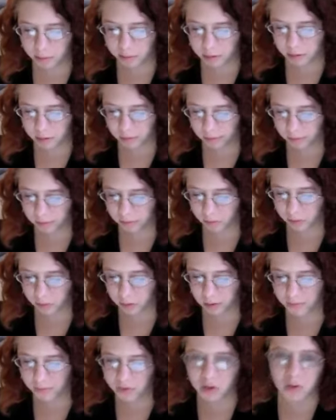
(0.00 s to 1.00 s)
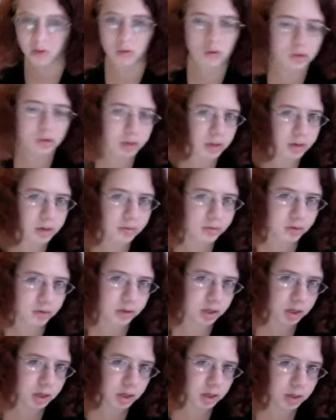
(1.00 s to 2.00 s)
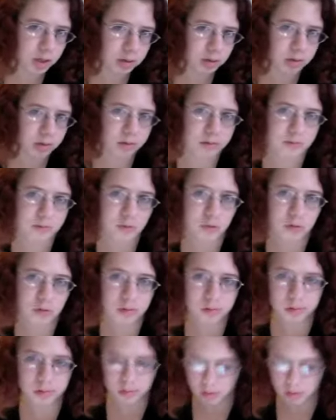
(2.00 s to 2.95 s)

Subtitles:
useful if they're old enough to articulate this, of course.